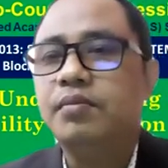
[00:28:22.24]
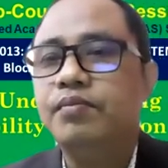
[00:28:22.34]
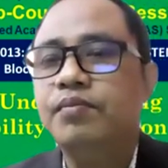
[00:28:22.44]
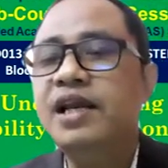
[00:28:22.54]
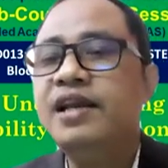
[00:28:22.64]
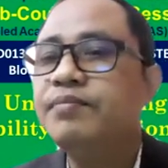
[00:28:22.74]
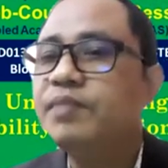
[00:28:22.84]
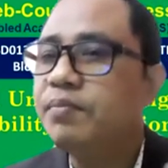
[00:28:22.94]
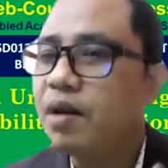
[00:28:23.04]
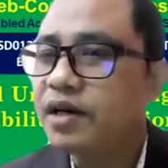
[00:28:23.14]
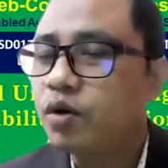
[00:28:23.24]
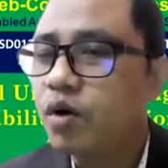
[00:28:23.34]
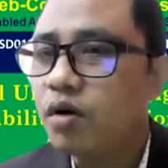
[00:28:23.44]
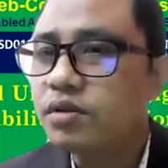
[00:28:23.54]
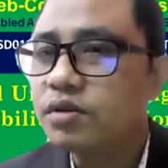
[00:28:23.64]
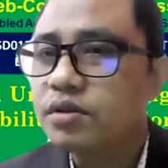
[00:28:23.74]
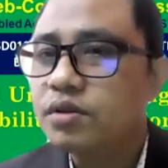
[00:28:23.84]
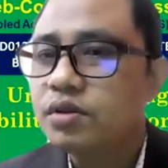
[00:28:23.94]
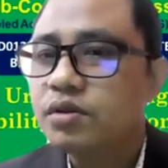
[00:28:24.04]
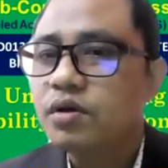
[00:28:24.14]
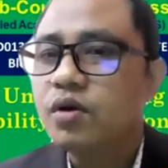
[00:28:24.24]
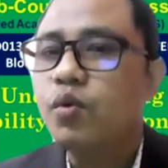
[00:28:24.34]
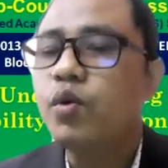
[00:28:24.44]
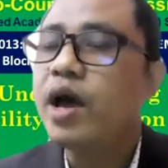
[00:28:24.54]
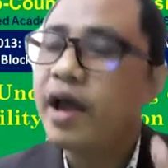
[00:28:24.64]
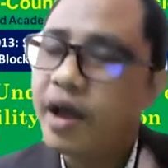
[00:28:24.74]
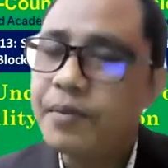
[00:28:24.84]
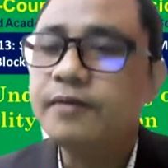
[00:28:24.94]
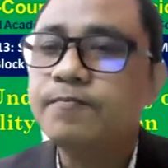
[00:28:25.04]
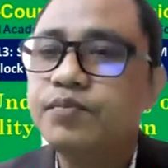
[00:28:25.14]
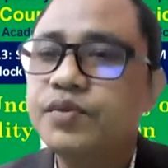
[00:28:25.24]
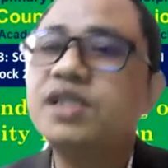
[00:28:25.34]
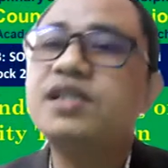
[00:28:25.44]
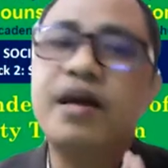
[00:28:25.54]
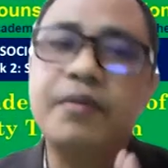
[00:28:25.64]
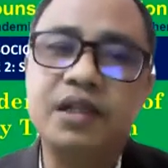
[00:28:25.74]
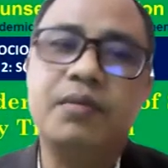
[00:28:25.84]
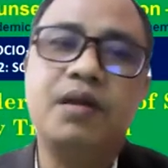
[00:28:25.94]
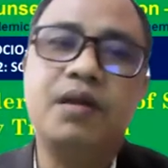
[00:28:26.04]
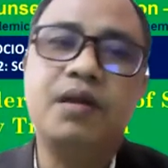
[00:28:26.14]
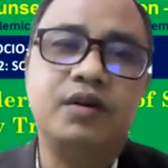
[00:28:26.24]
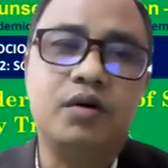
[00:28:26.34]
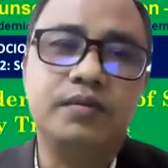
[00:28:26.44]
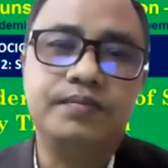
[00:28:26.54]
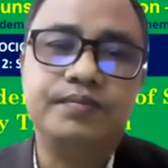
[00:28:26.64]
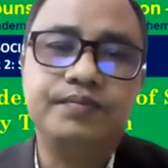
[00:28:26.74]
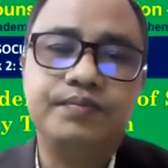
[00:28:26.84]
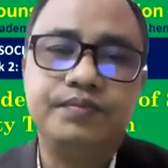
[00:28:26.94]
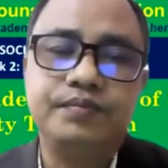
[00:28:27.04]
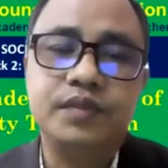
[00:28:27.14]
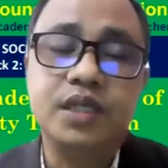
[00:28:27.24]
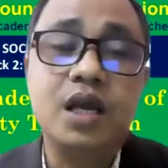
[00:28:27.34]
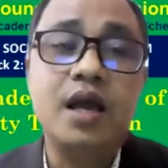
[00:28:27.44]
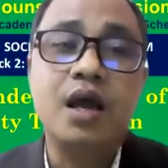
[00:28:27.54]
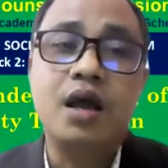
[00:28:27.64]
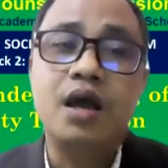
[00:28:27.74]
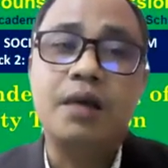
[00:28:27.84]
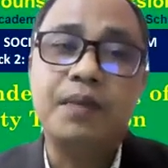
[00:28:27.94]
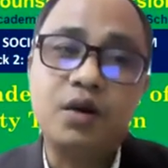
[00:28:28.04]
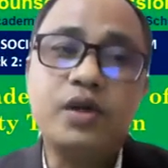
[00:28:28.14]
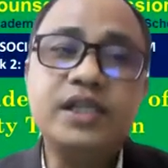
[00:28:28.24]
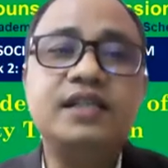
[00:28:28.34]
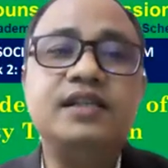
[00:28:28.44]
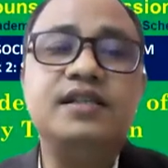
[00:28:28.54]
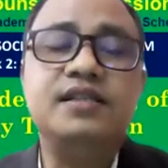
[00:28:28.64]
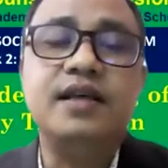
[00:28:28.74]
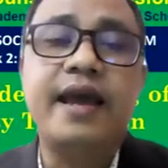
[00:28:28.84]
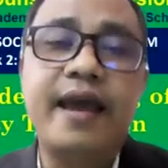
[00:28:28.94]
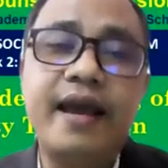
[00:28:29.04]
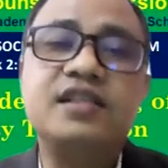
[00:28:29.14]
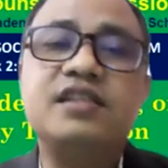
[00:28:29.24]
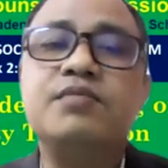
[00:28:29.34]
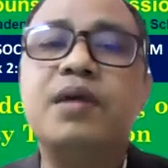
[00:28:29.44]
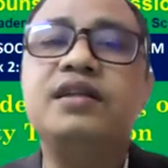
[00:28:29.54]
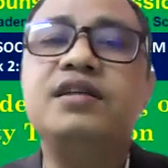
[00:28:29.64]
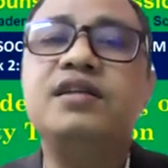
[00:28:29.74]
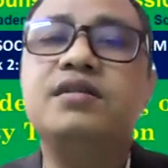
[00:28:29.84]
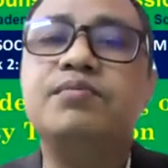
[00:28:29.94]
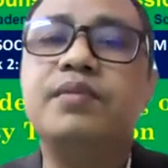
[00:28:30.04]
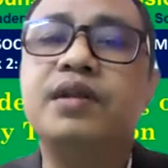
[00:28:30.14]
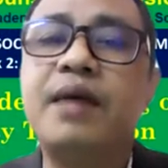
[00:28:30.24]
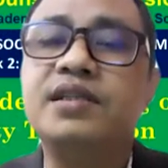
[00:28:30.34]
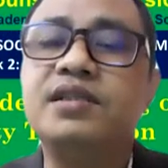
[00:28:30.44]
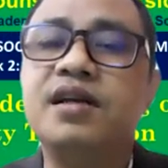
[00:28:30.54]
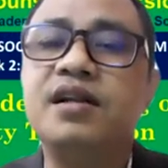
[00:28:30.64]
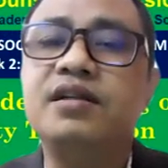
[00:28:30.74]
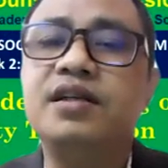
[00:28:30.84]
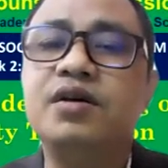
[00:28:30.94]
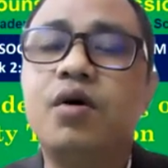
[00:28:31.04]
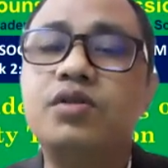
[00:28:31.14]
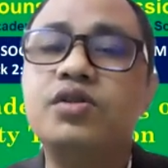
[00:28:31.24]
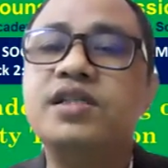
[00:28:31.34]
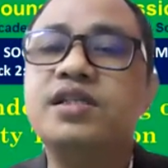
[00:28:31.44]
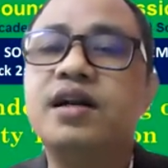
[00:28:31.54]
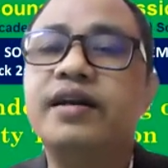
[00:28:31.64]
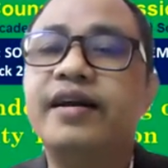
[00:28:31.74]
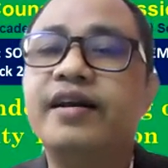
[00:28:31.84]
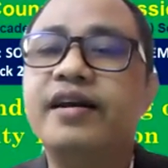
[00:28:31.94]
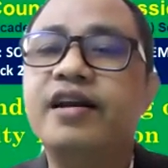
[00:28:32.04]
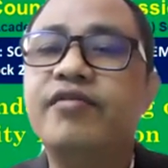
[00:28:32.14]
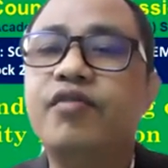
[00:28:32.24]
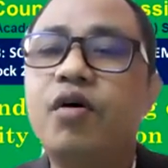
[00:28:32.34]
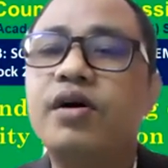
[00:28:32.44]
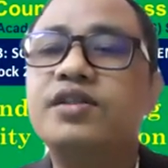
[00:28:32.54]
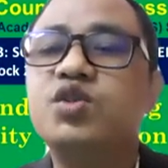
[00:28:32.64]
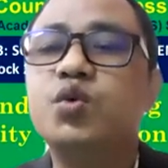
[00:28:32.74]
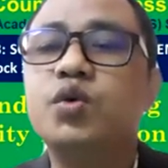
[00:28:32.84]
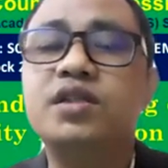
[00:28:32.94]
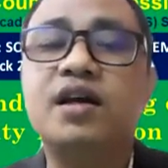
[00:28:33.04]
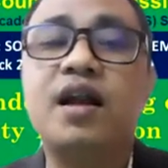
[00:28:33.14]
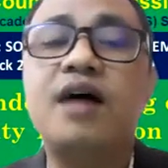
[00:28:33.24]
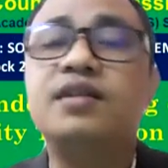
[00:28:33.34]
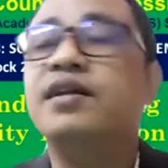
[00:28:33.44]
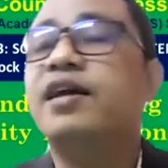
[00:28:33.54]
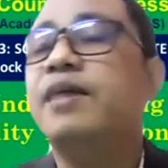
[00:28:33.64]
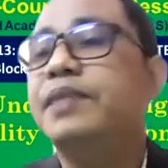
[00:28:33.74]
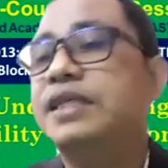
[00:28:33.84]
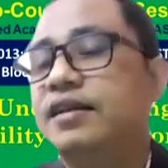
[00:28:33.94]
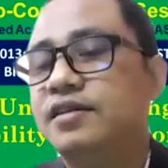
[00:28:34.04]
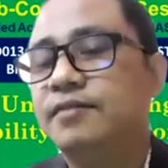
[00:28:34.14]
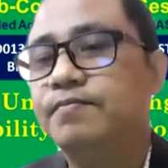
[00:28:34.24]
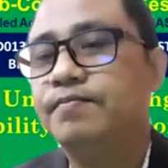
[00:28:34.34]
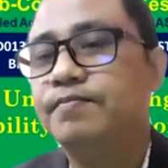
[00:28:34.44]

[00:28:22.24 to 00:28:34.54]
Millennium Development Goals, we are having Sustainable Development Goal. But the question is, has this multidimensionality also resulted in a focus towards class and capitalism?